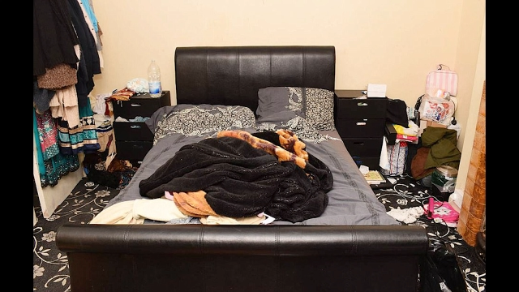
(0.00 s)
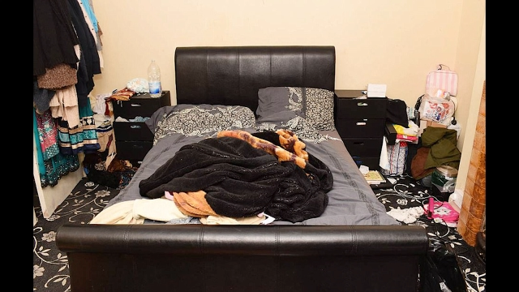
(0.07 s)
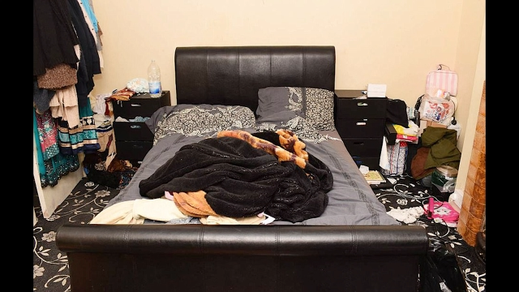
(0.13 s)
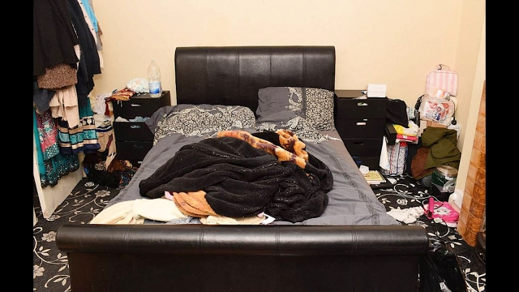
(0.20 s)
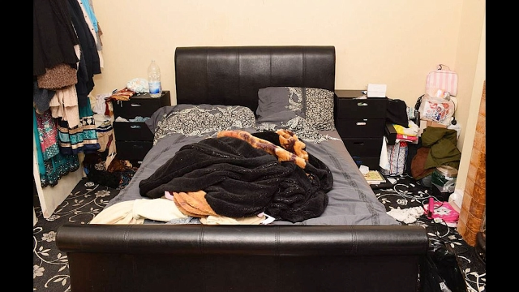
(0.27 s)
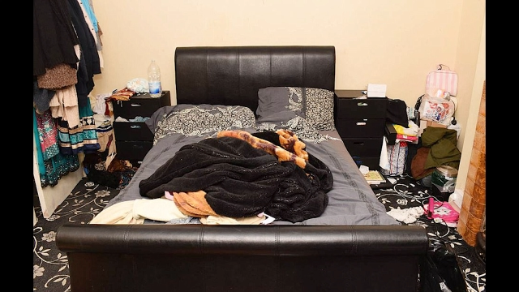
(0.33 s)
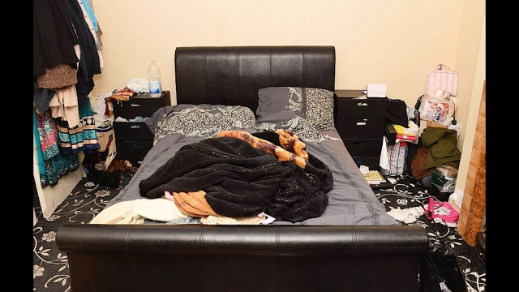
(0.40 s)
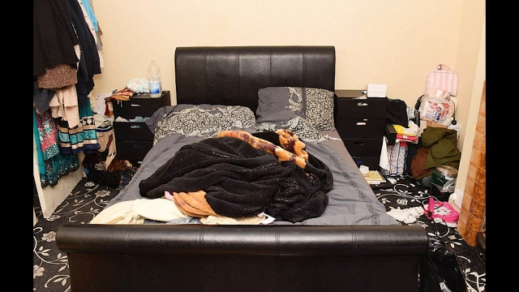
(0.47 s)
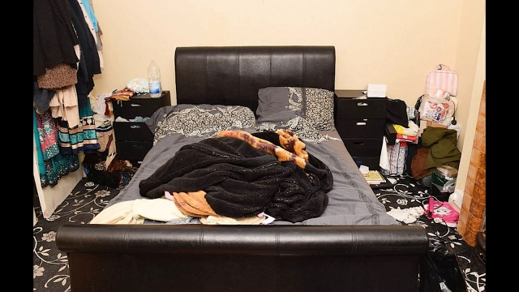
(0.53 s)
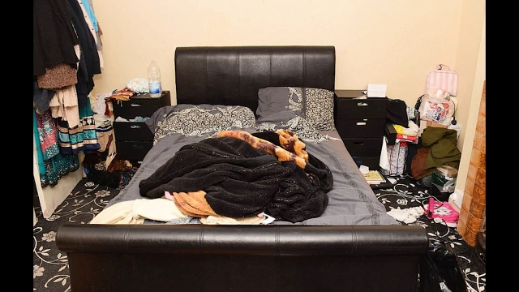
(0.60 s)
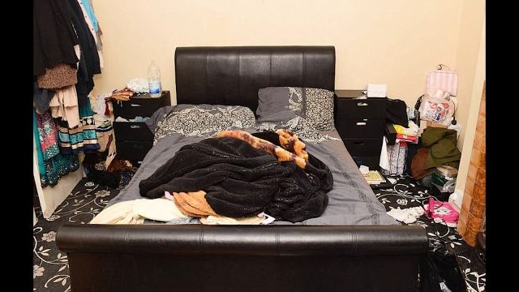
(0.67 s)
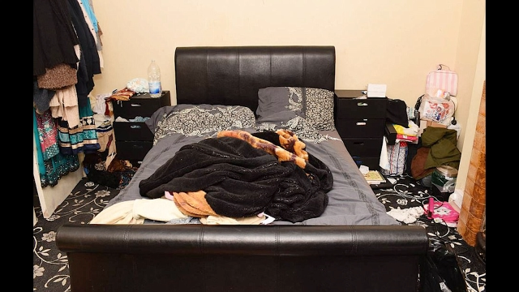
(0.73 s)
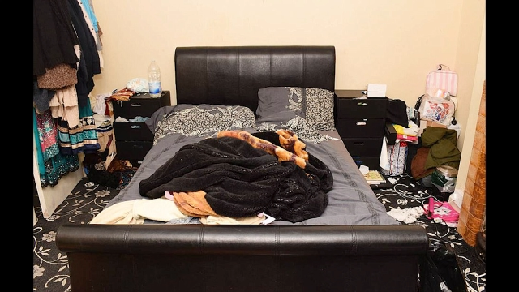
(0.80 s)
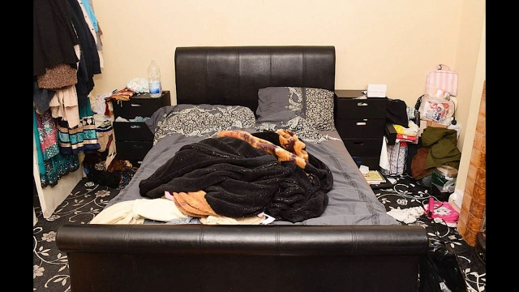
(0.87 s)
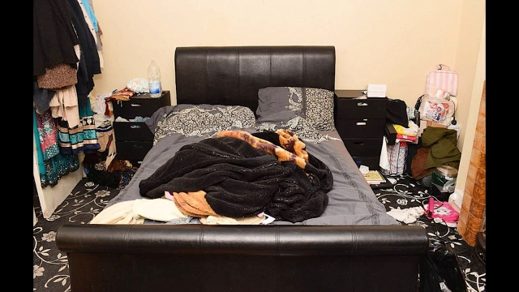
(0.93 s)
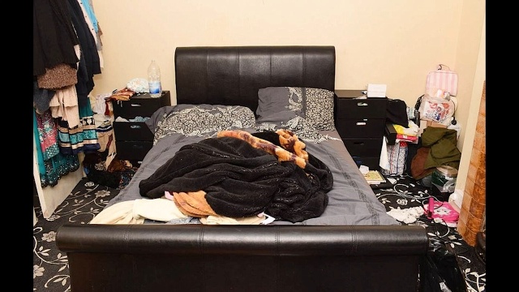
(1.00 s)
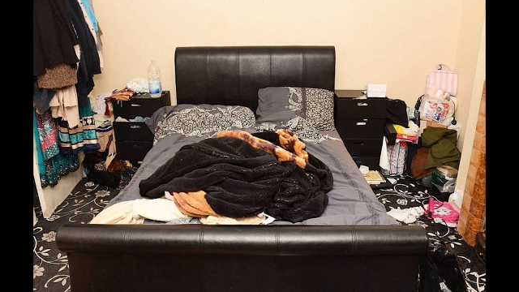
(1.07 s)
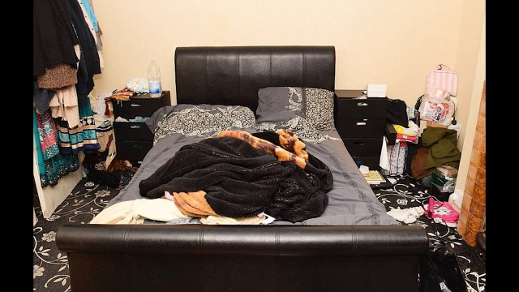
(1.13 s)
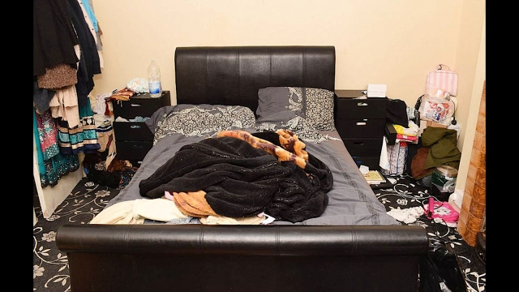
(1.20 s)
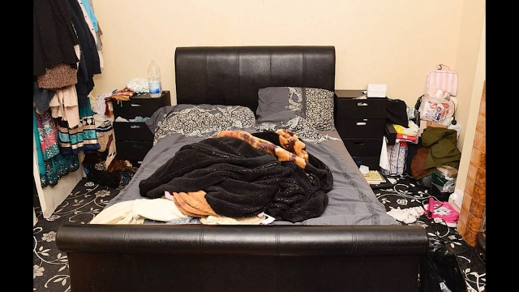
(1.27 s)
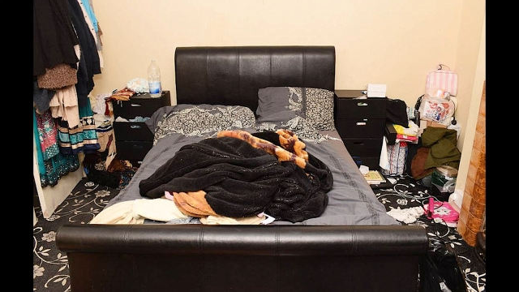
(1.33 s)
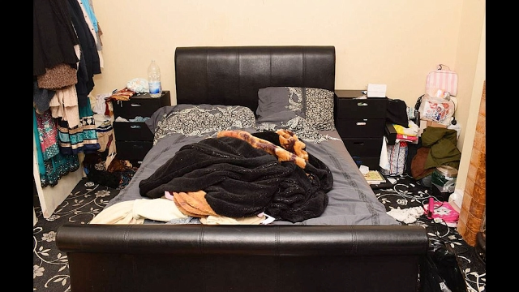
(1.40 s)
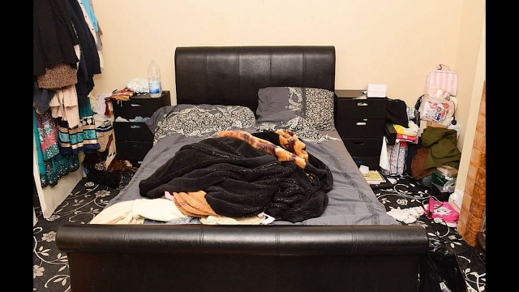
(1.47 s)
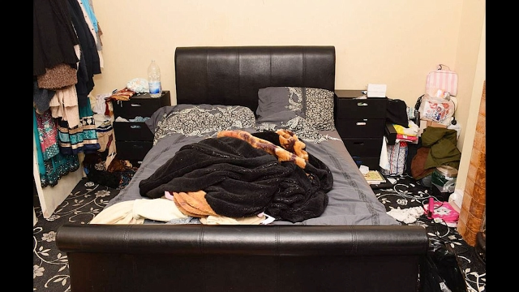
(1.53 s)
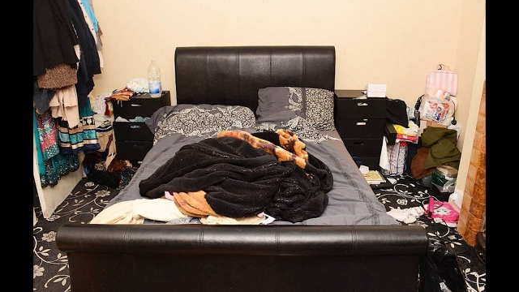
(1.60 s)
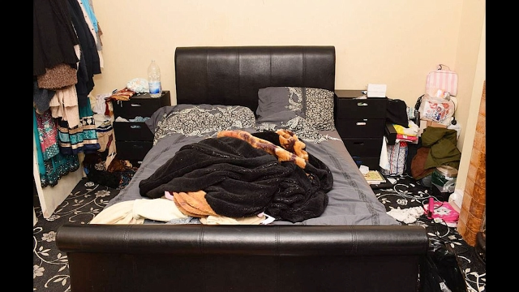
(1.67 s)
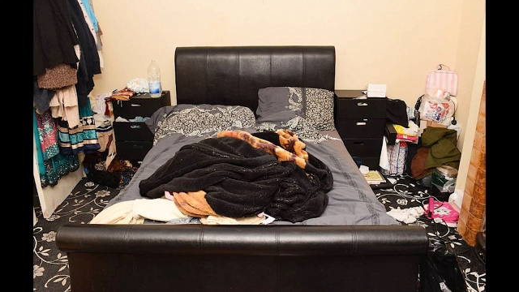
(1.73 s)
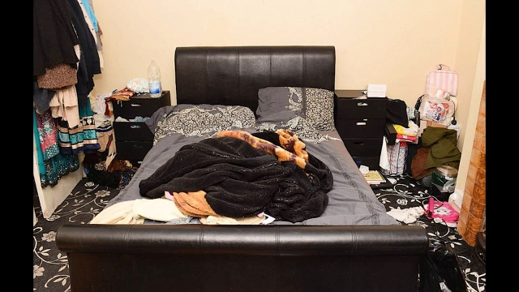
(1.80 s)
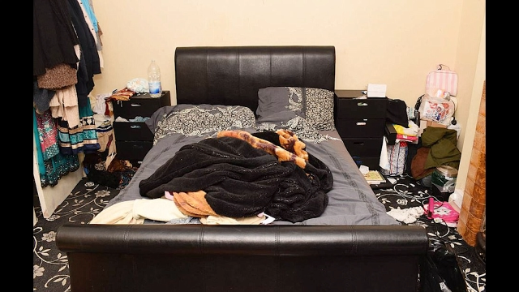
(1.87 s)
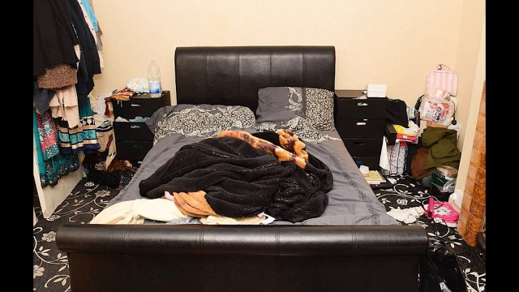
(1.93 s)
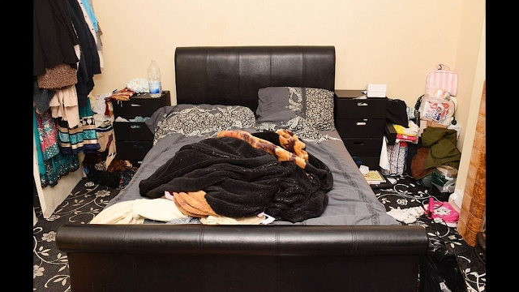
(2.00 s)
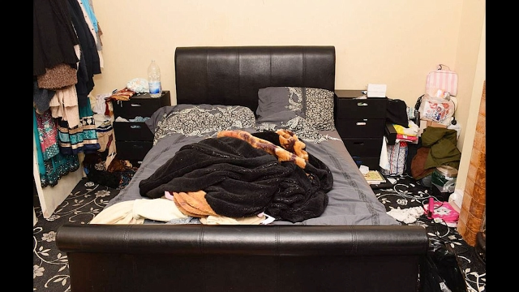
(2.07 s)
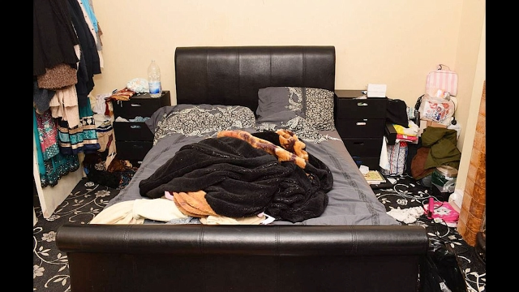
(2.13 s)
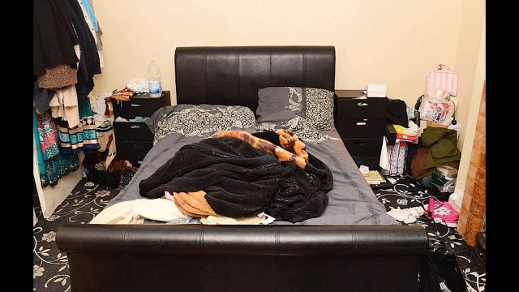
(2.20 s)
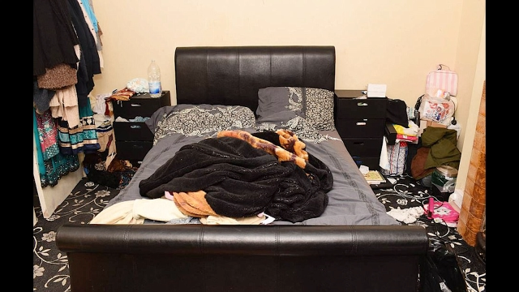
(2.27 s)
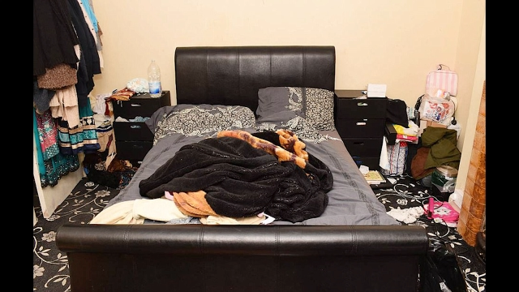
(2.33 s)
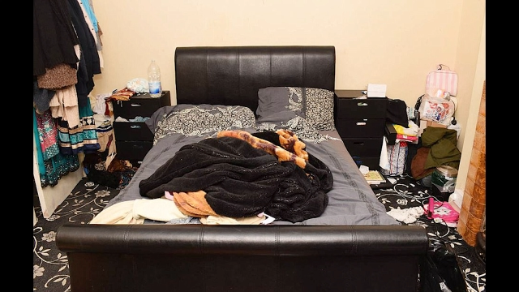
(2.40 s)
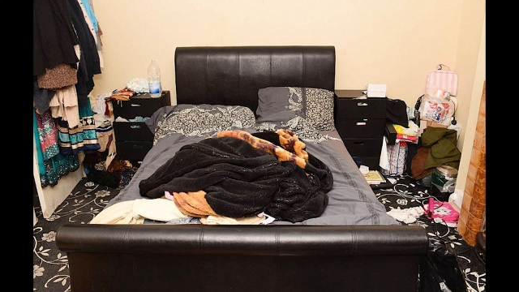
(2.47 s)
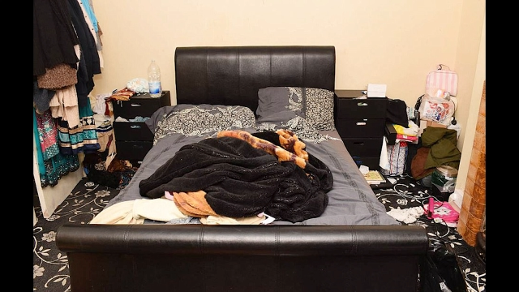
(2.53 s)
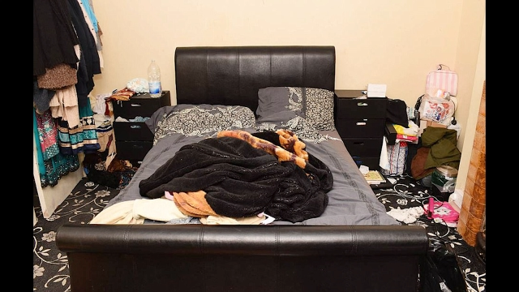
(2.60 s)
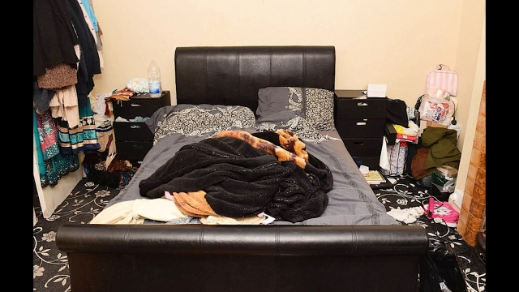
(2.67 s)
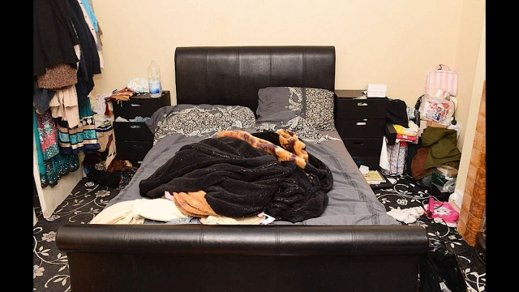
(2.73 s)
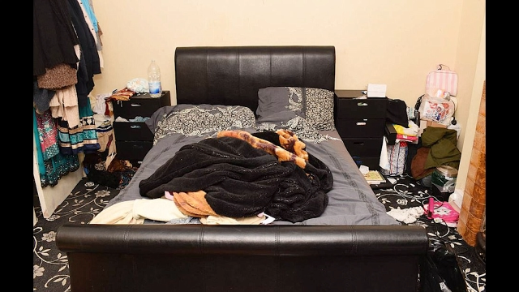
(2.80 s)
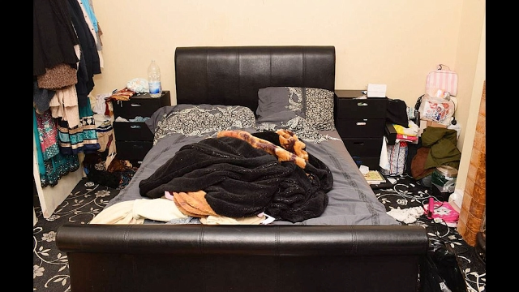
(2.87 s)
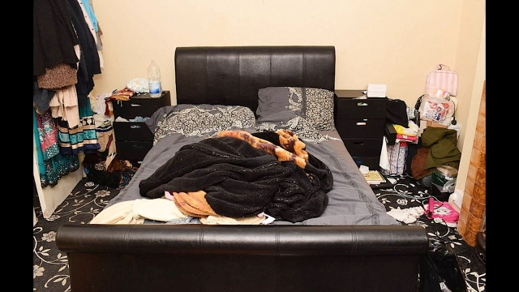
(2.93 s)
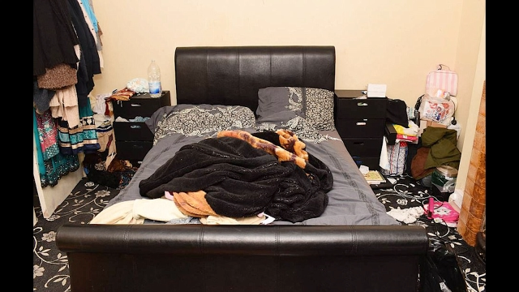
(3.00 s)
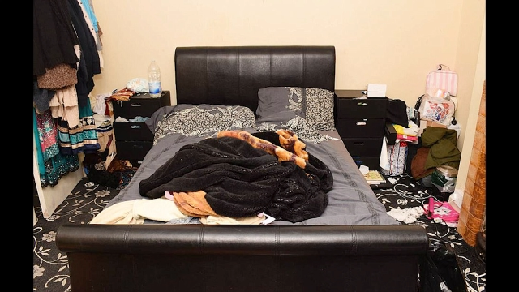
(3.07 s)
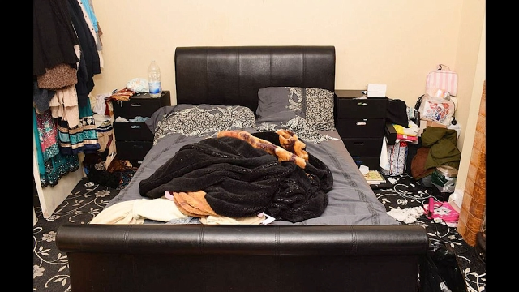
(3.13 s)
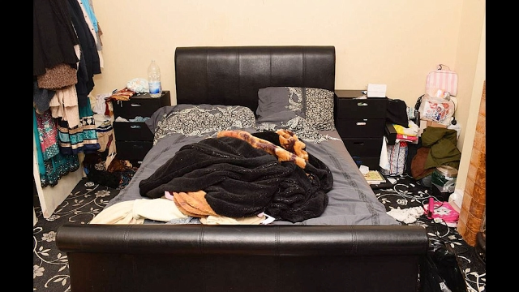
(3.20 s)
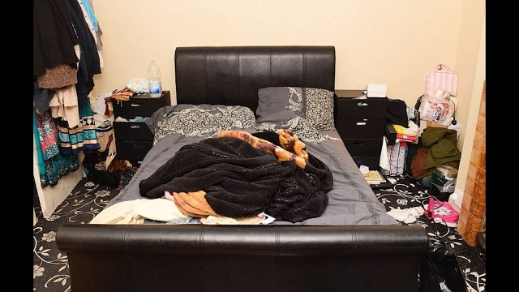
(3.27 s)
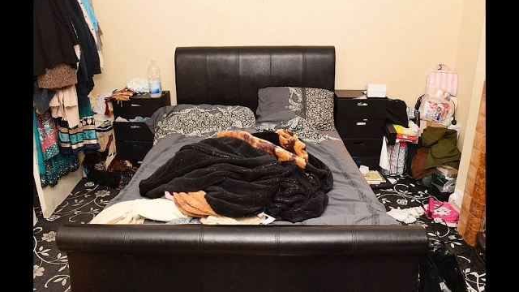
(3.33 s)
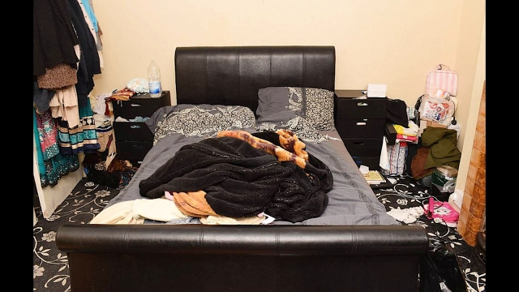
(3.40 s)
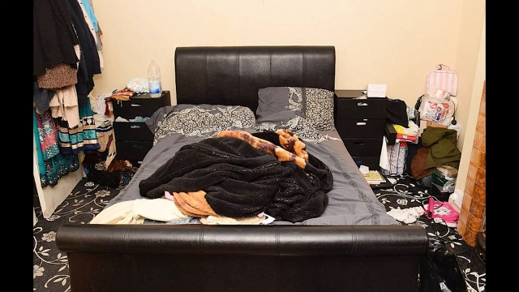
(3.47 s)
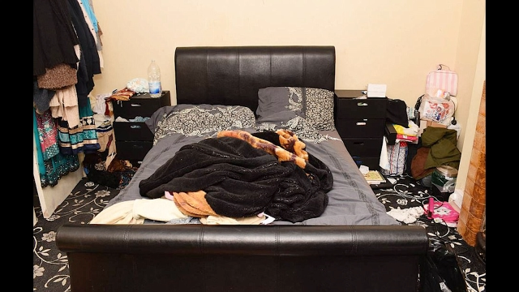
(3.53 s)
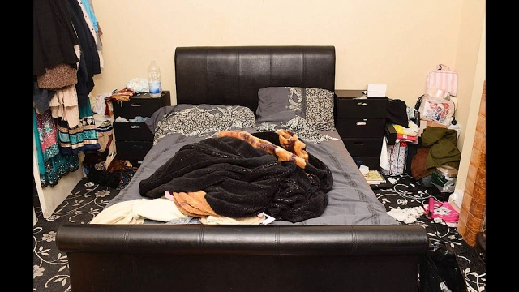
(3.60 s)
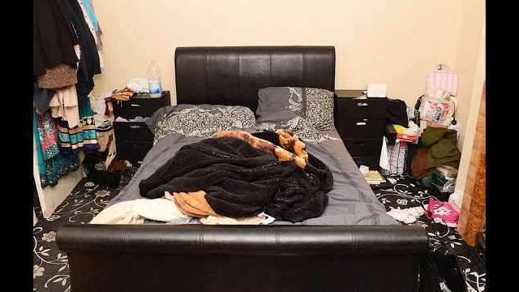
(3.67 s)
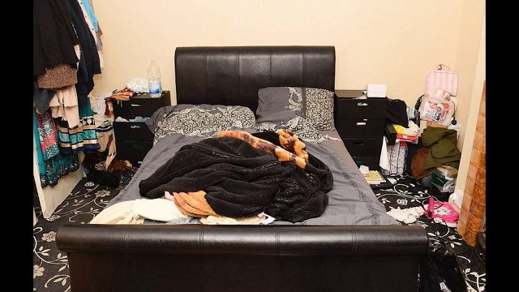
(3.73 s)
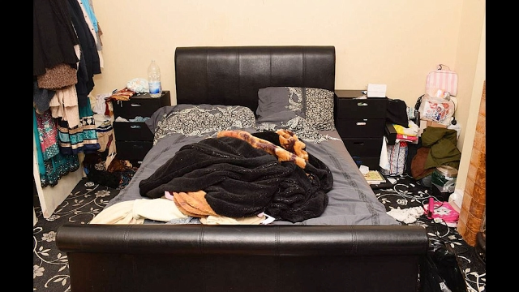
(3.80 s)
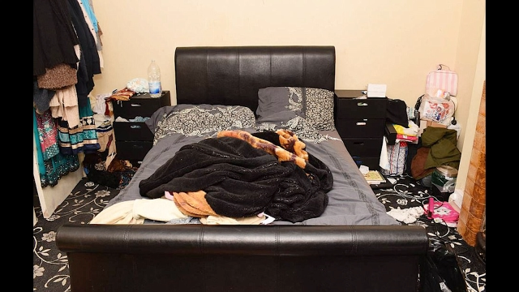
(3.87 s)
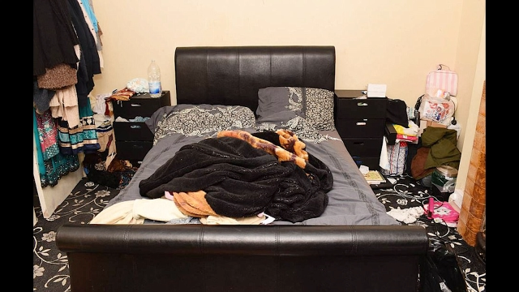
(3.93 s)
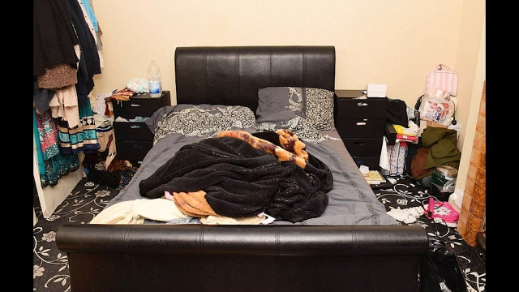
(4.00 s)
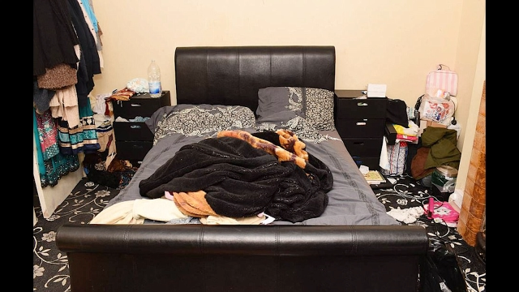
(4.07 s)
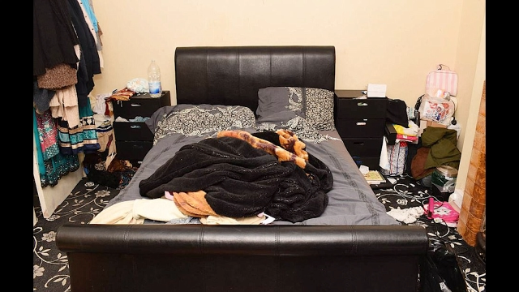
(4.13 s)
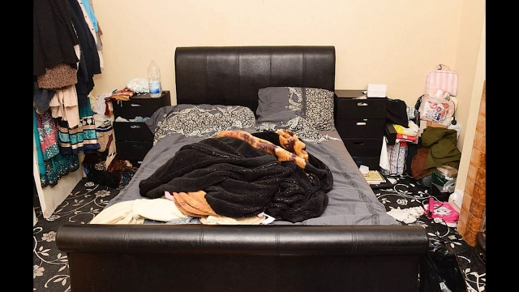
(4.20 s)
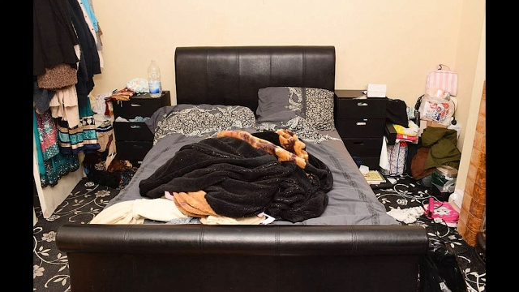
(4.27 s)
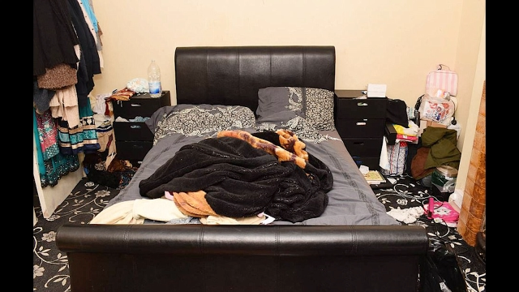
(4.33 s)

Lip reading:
[unreadable: no face in view]